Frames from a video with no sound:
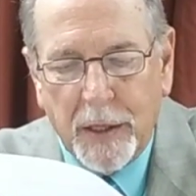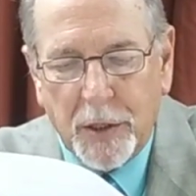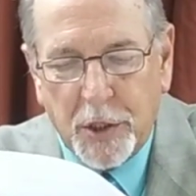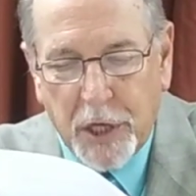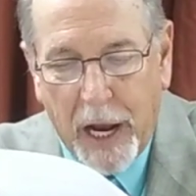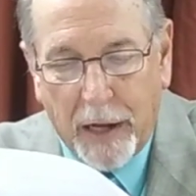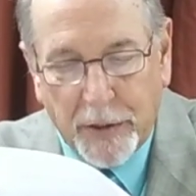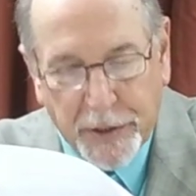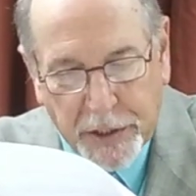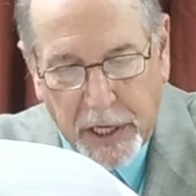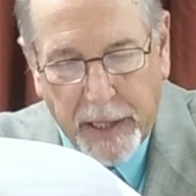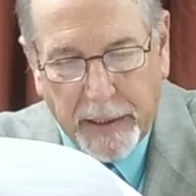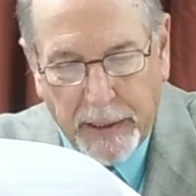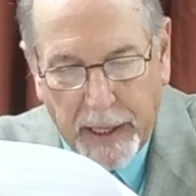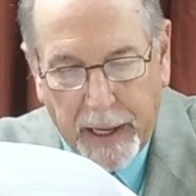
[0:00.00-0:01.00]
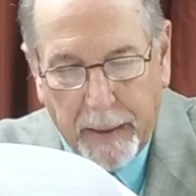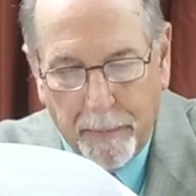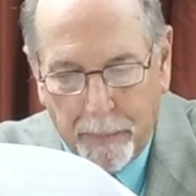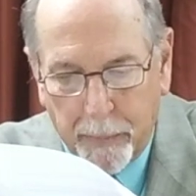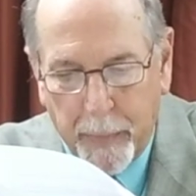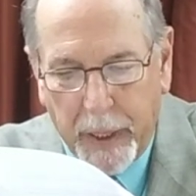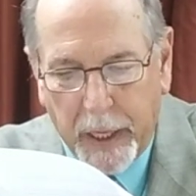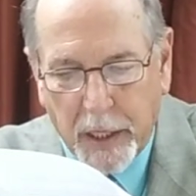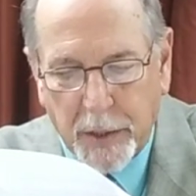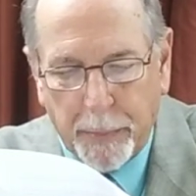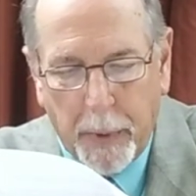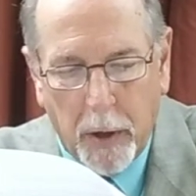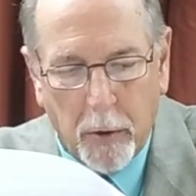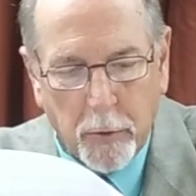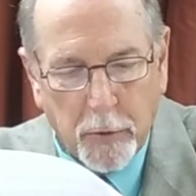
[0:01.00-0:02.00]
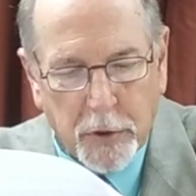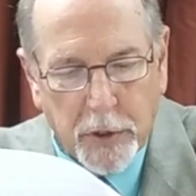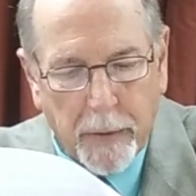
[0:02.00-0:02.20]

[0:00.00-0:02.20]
shall suddenly be exposed.